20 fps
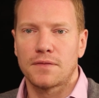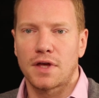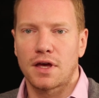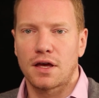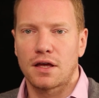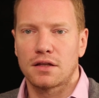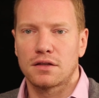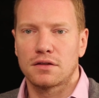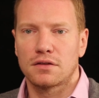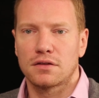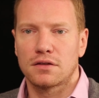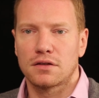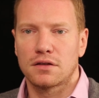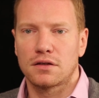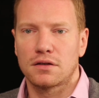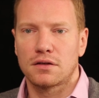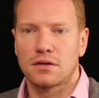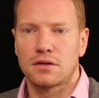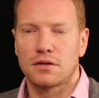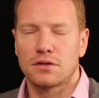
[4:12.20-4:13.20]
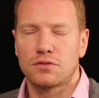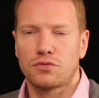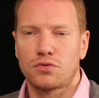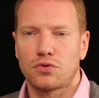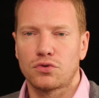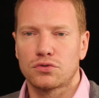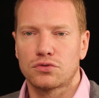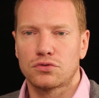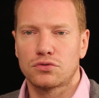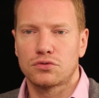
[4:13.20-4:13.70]
and uh,
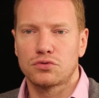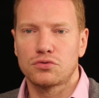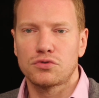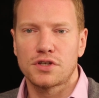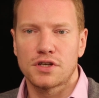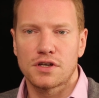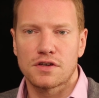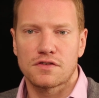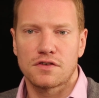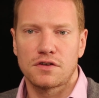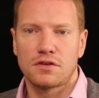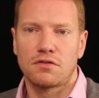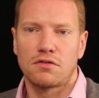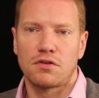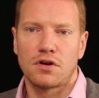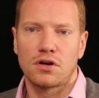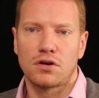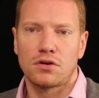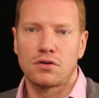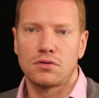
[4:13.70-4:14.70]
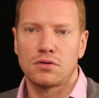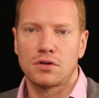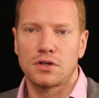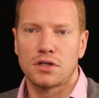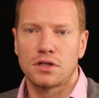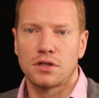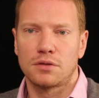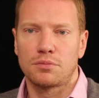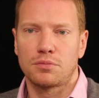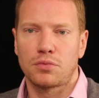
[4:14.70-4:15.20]
for two years in a row,
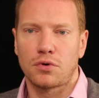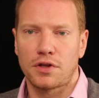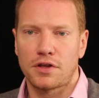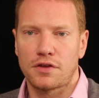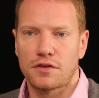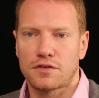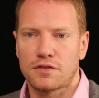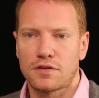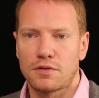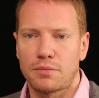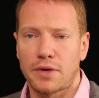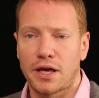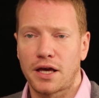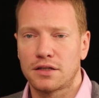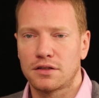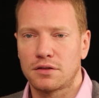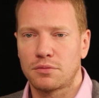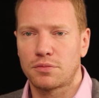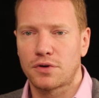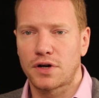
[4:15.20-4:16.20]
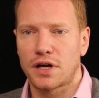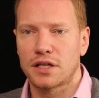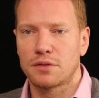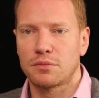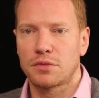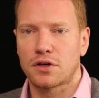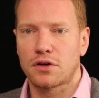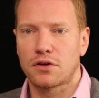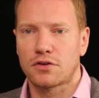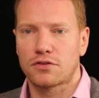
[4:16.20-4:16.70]
uh, police banned the pride
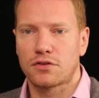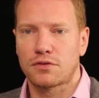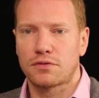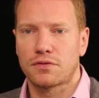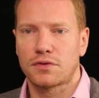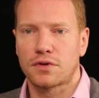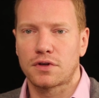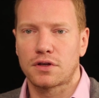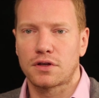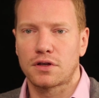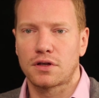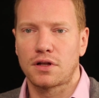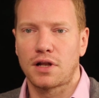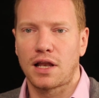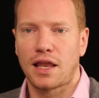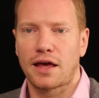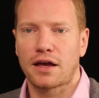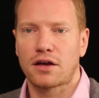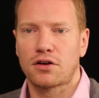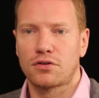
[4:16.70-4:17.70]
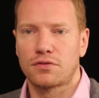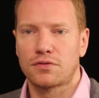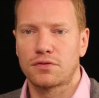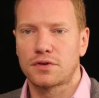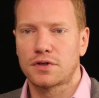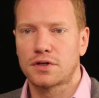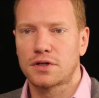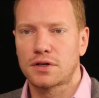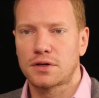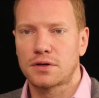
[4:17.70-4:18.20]
because of uh, lack of
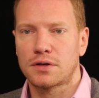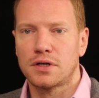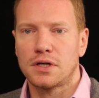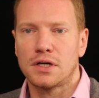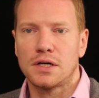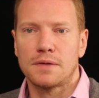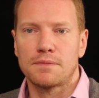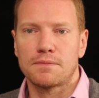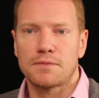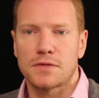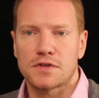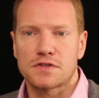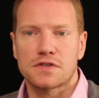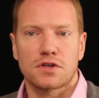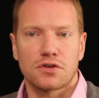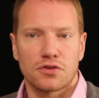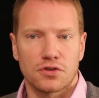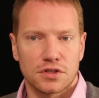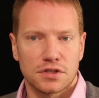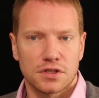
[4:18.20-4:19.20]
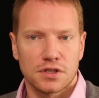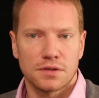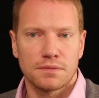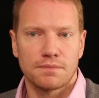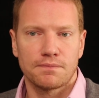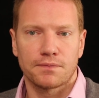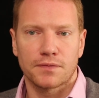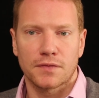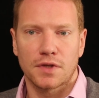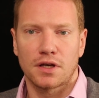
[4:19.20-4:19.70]
uh, security
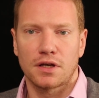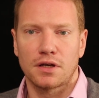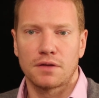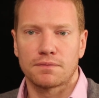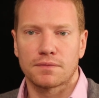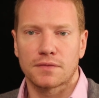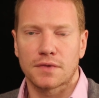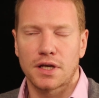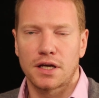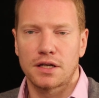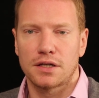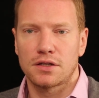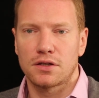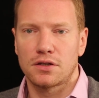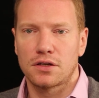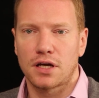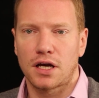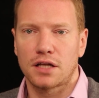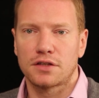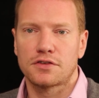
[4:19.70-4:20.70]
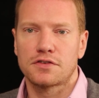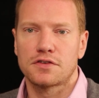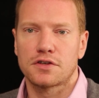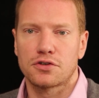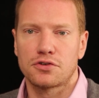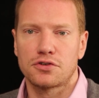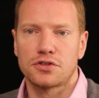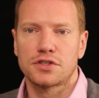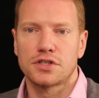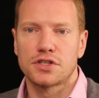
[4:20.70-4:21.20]
um, and uh, other
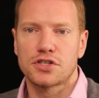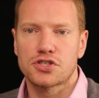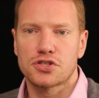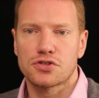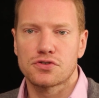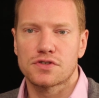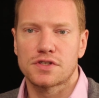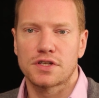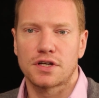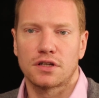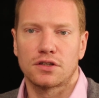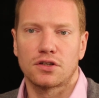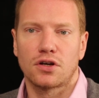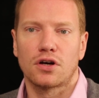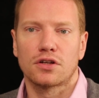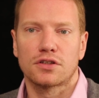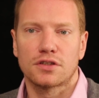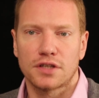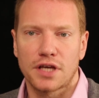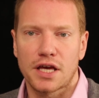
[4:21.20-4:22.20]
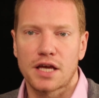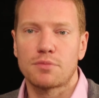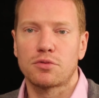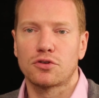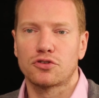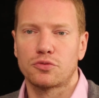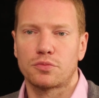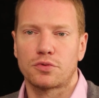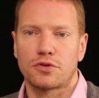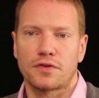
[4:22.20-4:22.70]
security issues. They are not
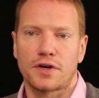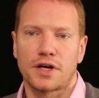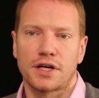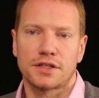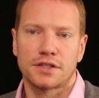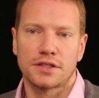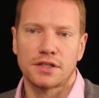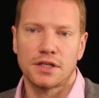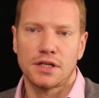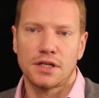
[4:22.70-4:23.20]
able to provide